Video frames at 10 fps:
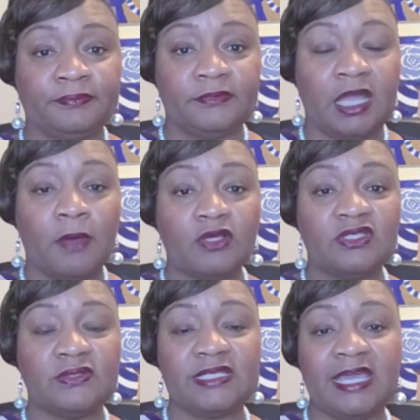I'm
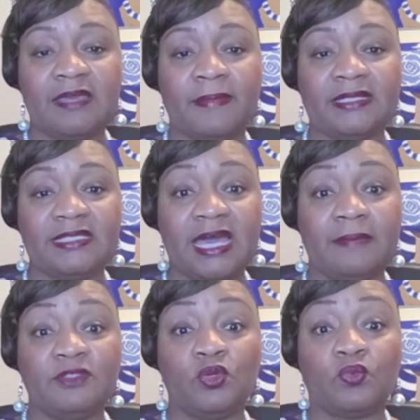also taking my
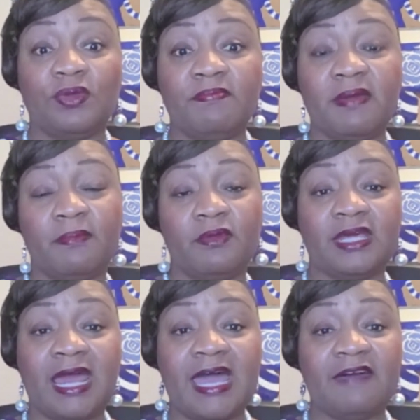time to remember
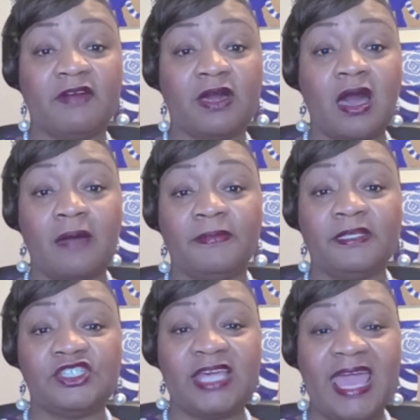that I have
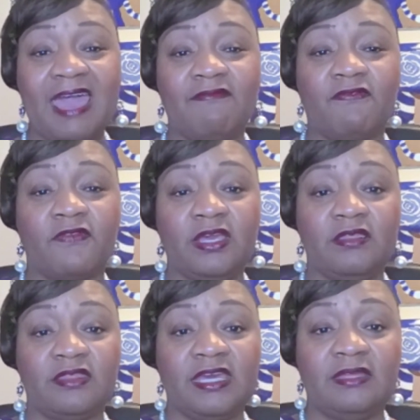accomplished
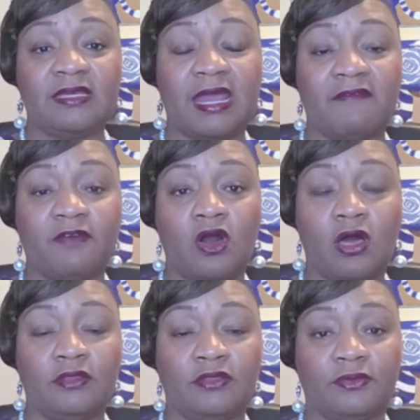everything that I've
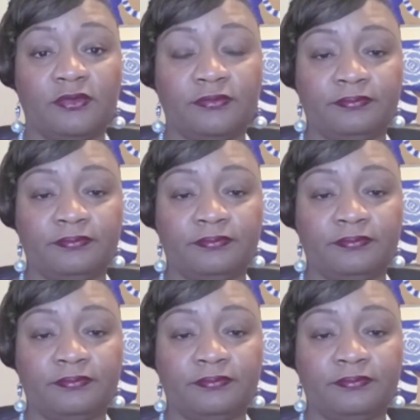gone through.